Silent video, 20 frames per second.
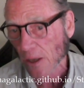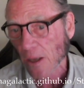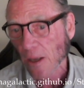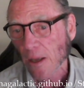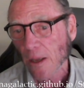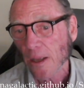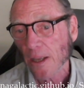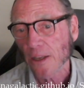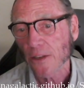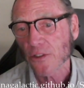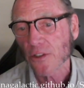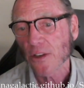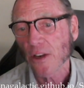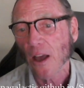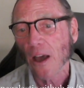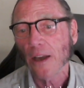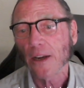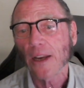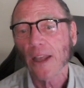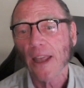is
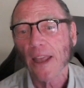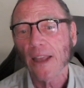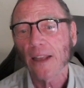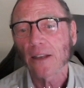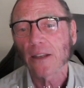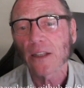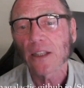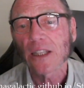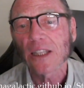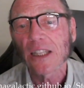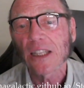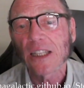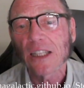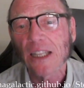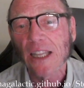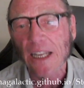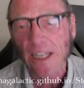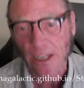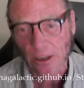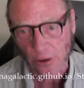not a
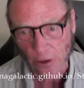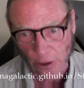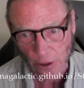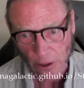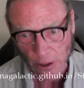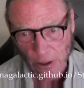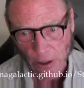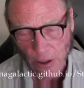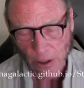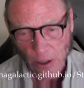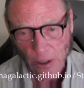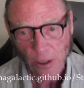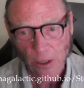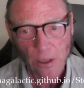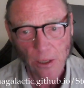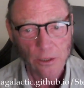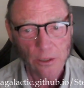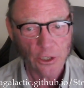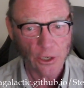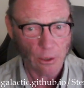linear
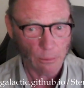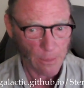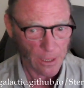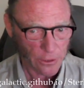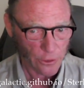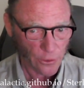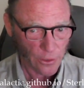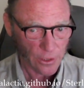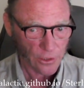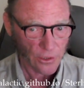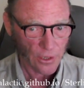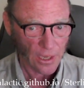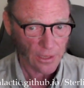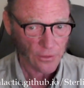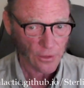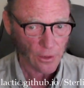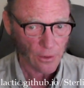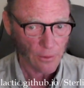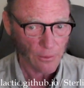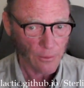geometric
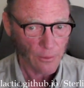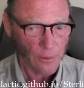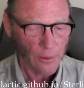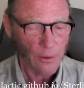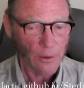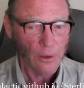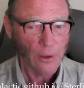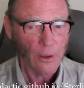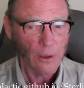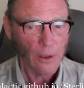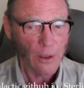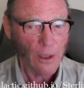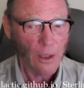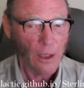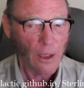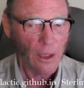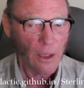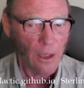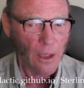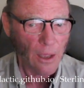center.
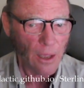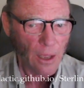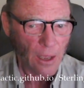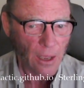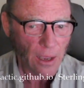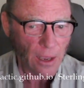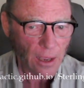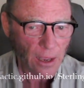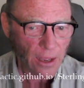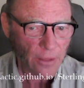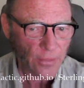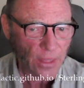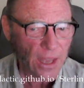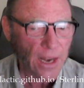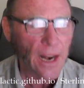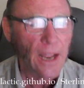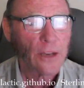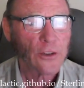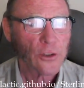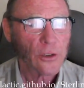And that
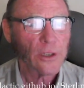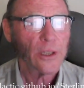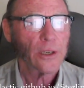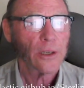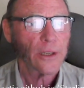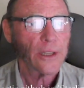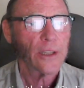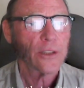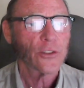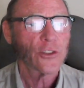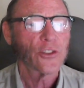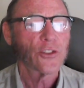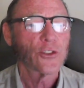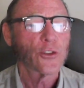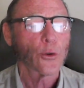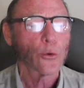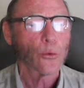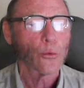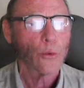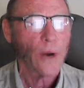actually leads
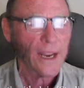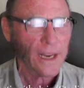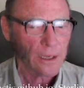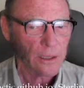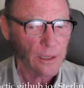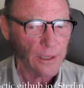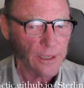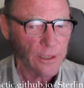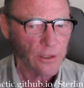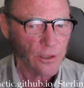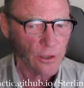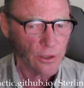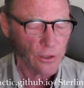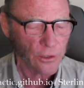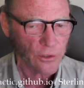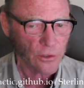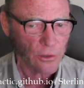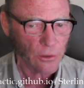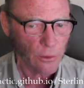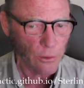directly to the
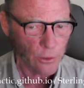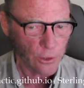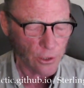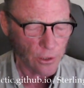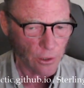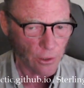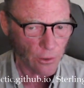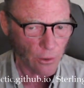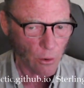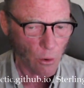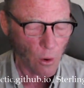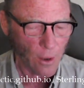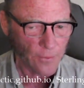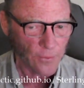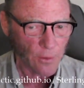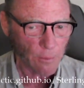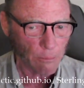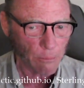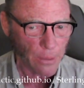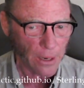solution of the
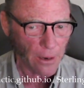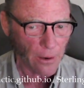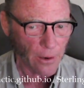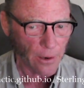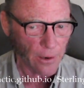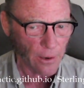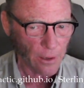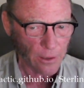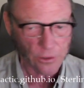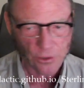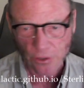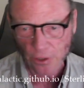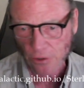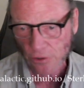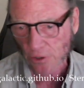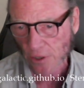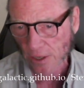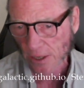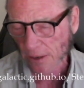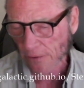quantum paradox,
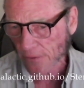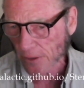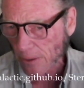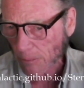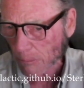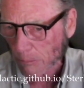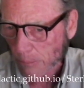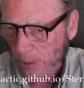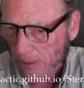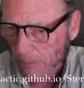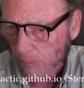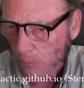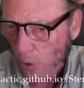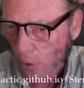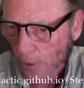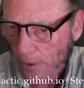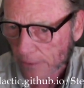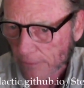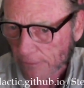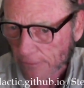just given a bit
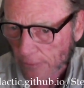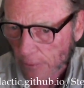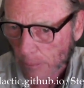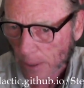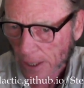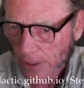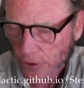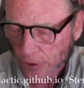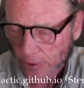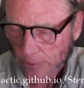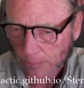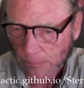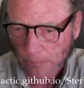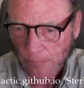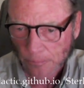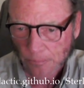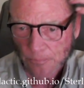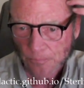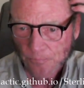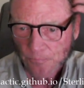more information.
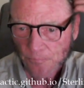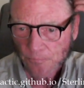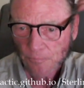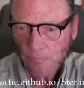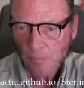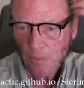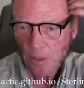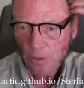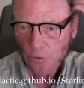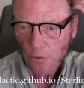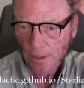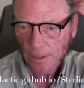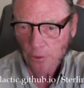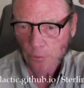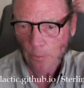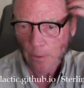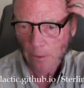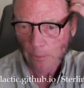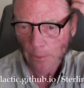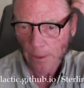So that's
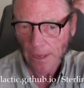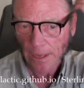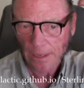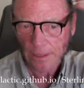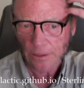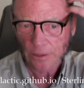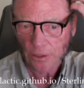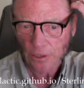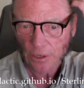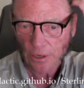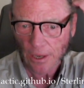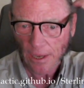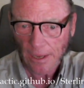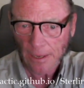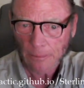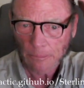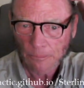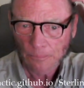where we're headed today.